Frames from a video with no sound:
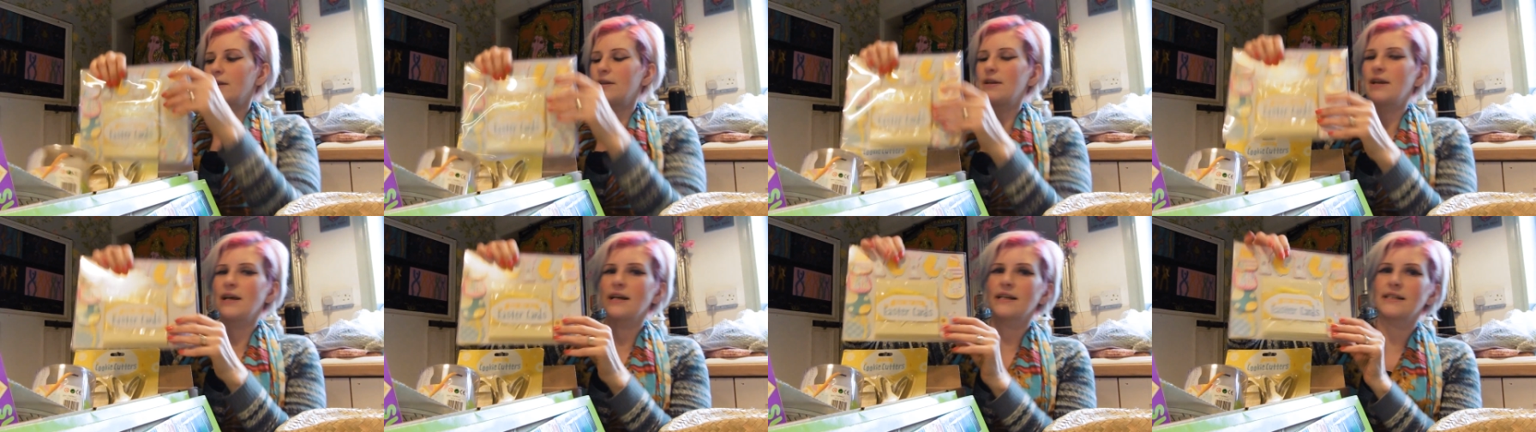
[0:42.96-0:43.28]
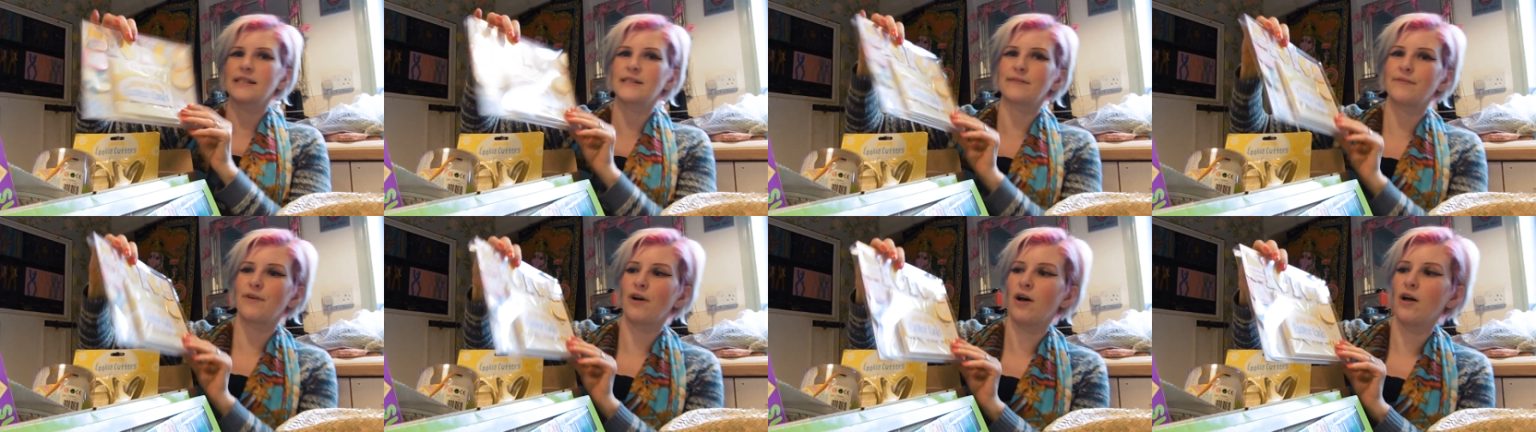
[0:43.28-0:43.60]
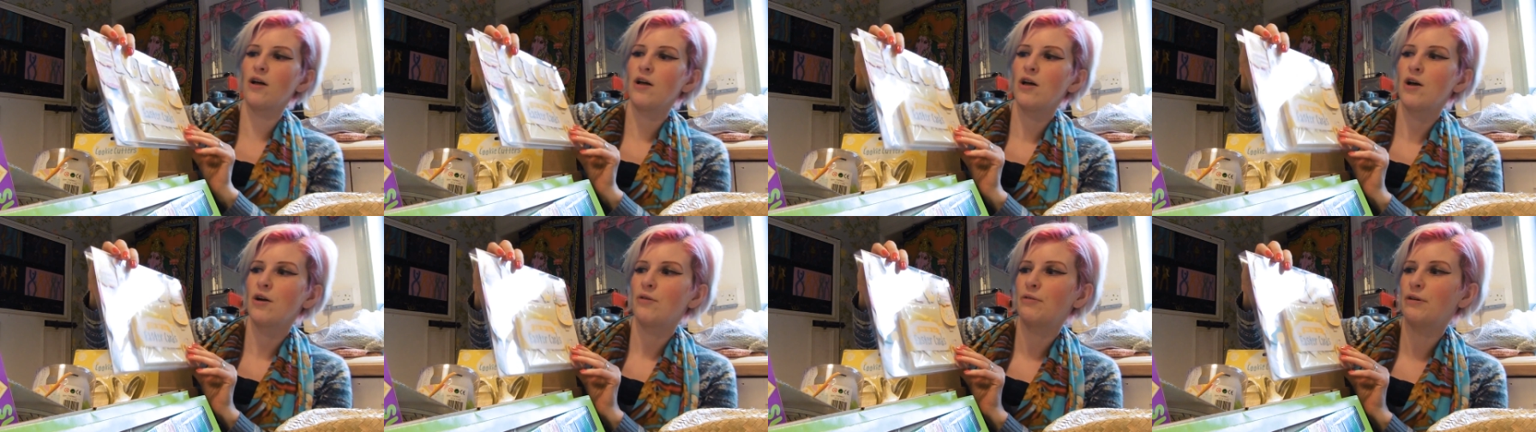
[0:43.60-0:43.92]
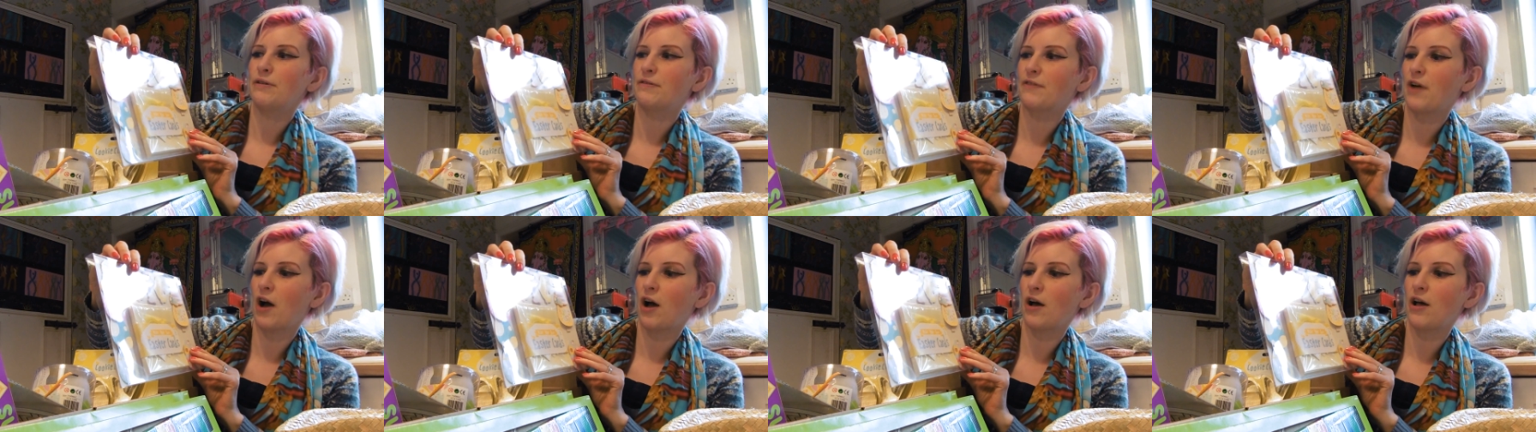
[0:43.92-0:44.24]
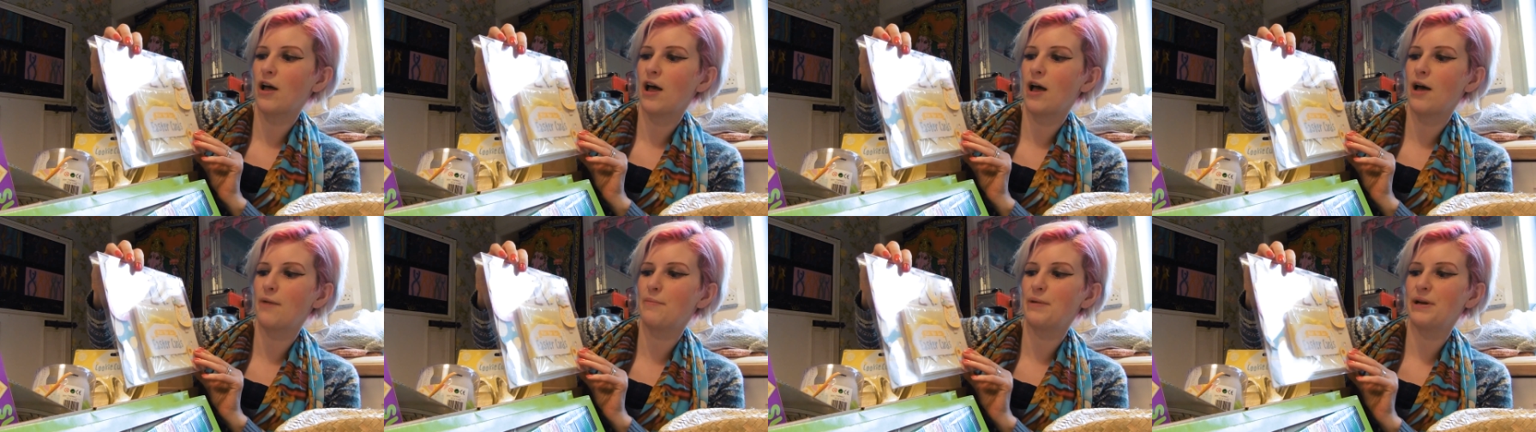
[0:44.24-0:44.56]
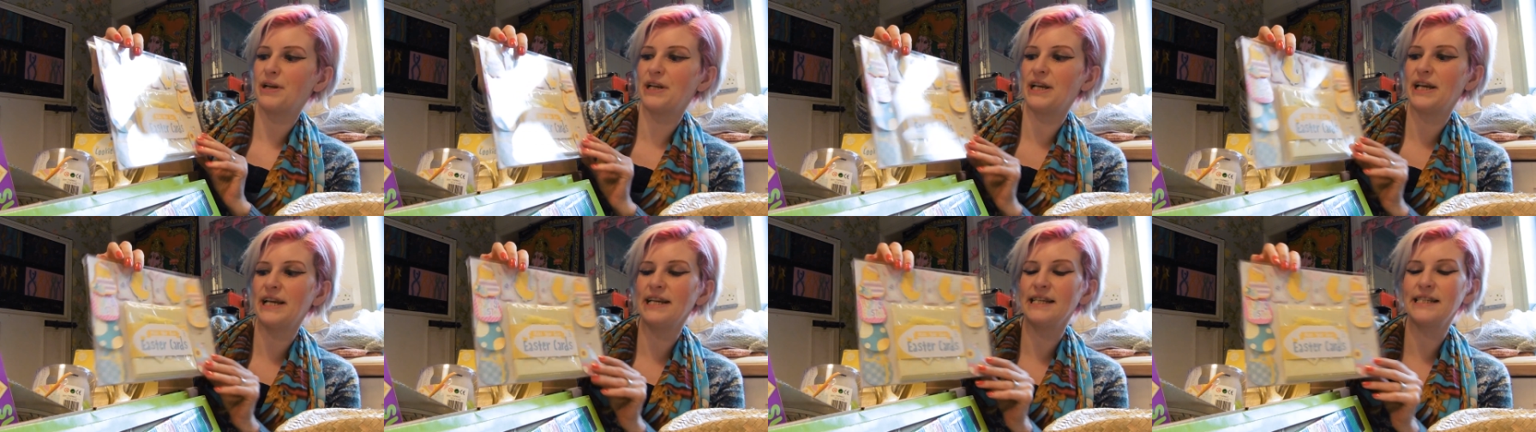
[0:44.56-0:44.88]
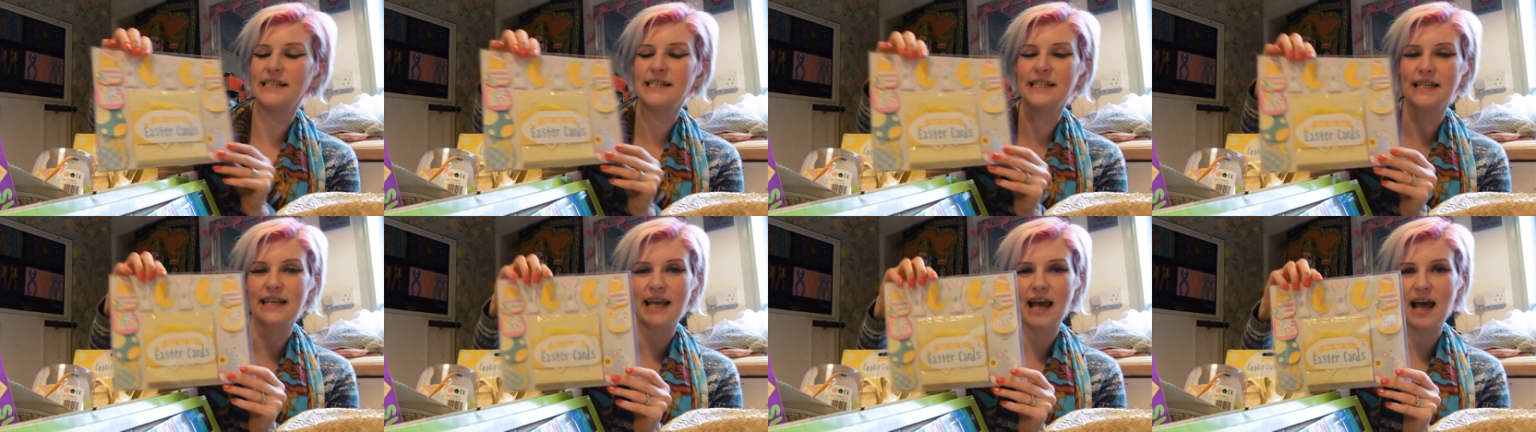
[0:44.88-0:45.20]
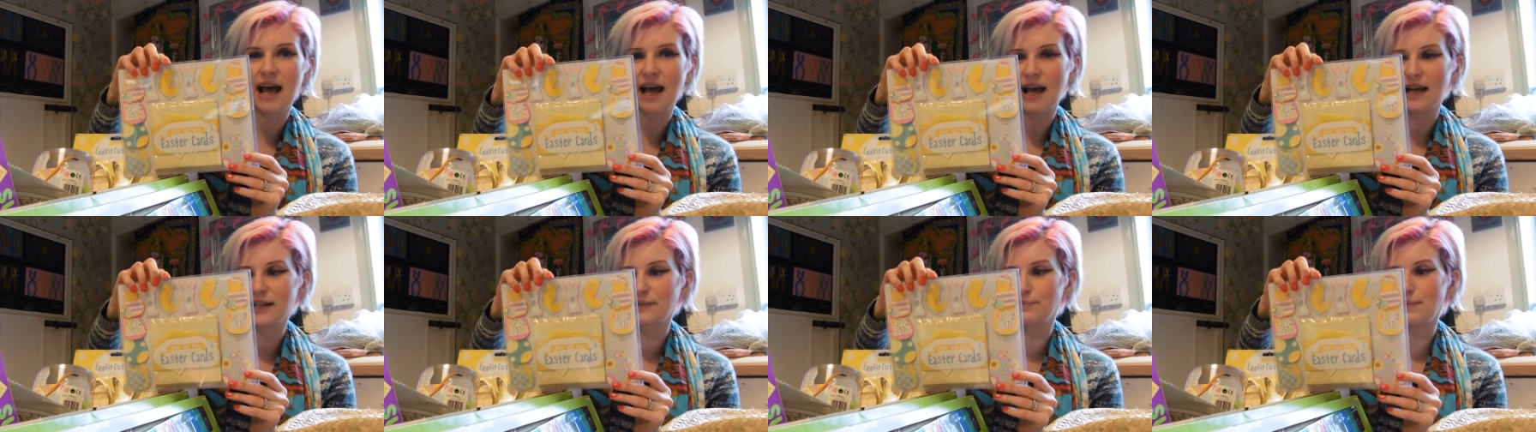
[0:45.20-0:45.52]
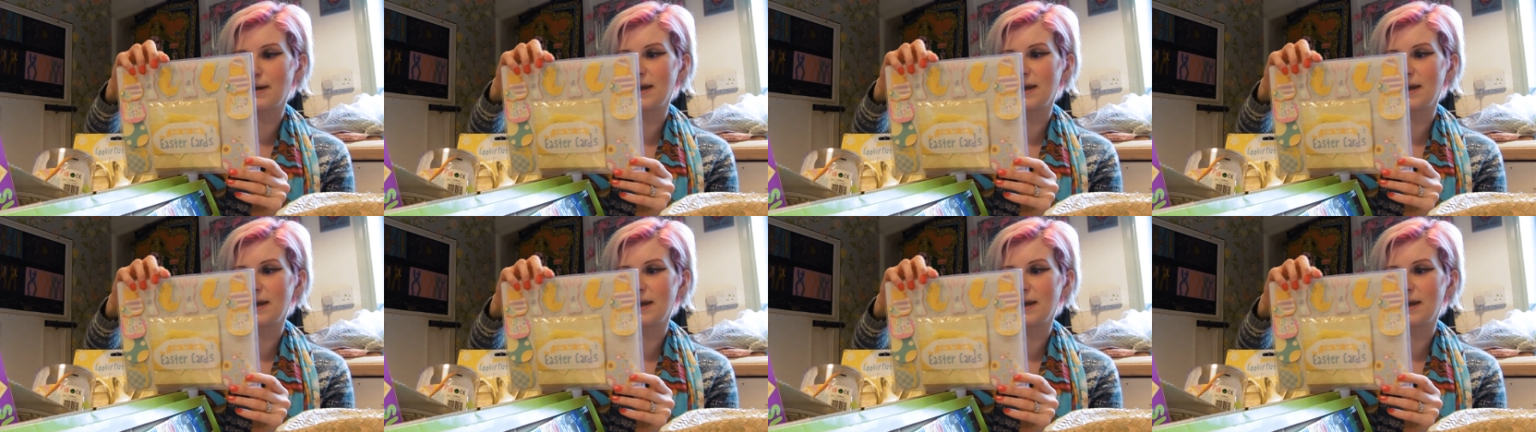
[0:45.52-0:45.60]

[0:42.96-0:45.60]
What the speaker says: Next spot, we've got an Easter card